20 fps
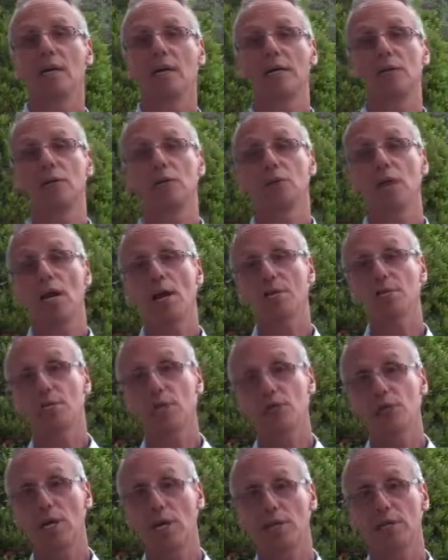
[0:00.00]
You don't have to
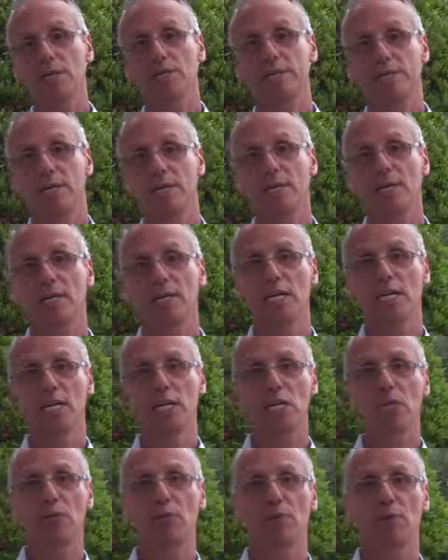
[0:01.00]
share it
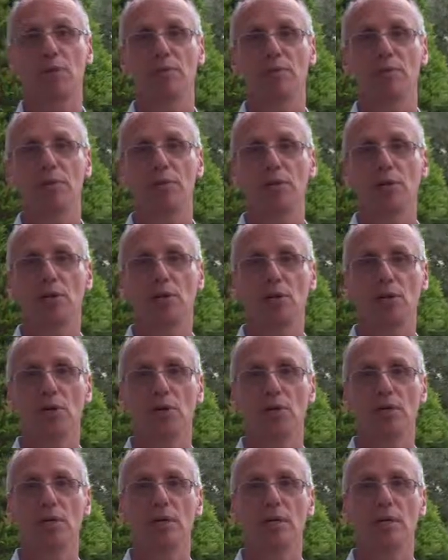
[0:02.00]
with a video
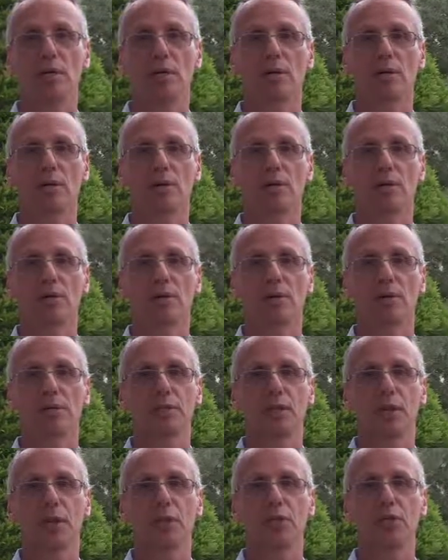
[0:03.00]
or
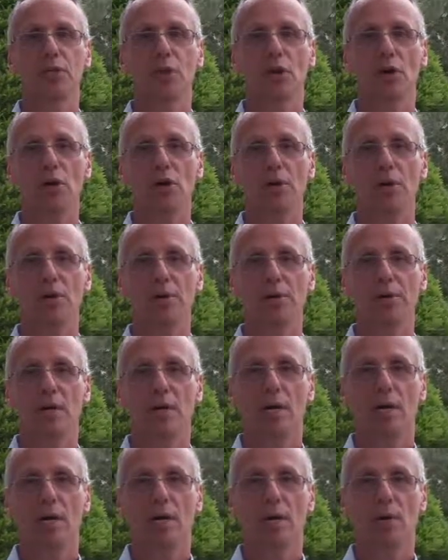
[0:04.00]
on audio.
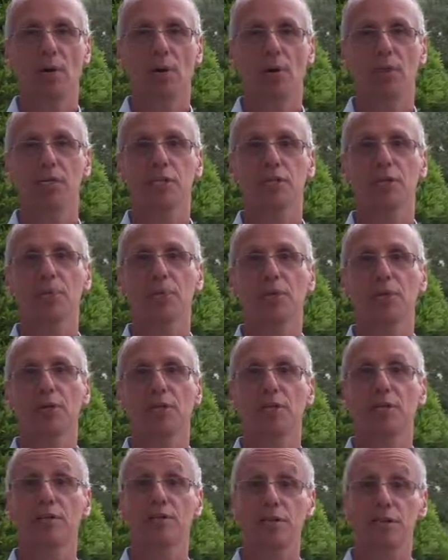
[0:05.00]
What is
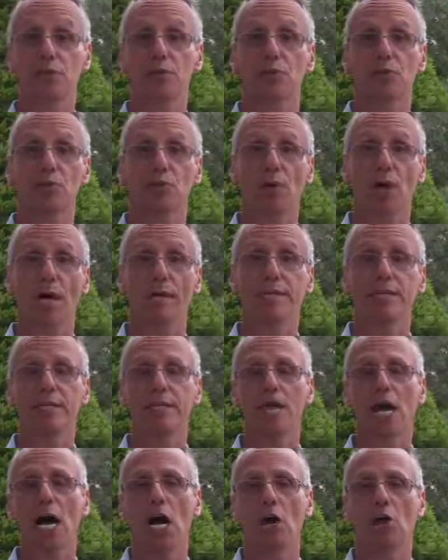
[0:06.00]
important is just to write it
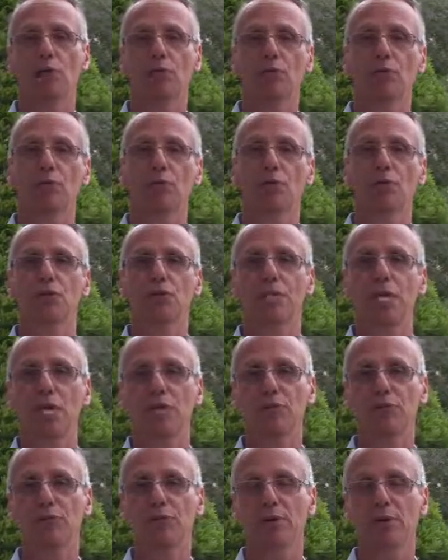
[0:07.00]
down for
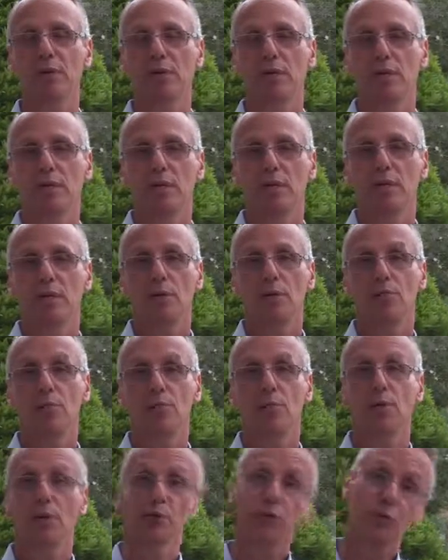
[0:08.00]
yourself. If you
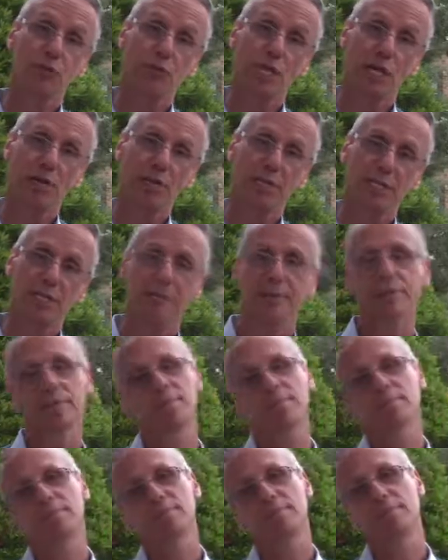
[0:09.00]
want to share it,
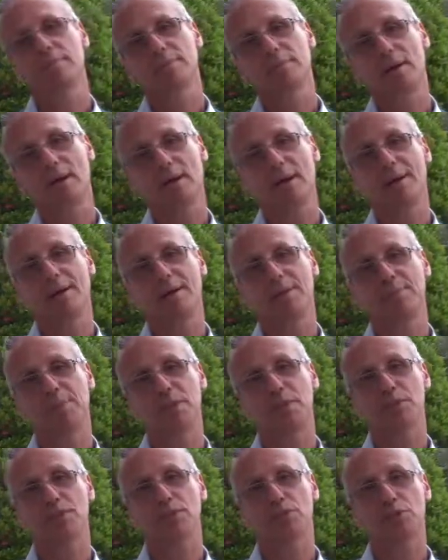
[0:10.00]

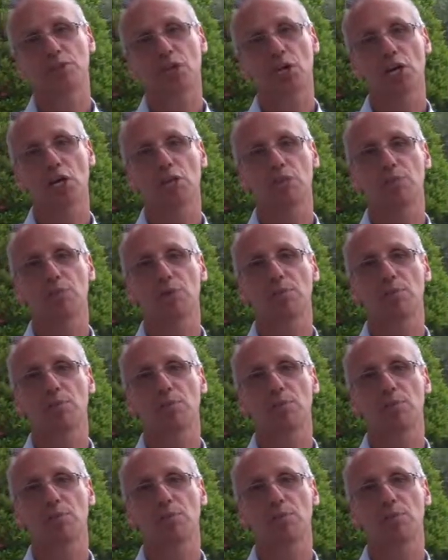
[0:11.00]
please share it with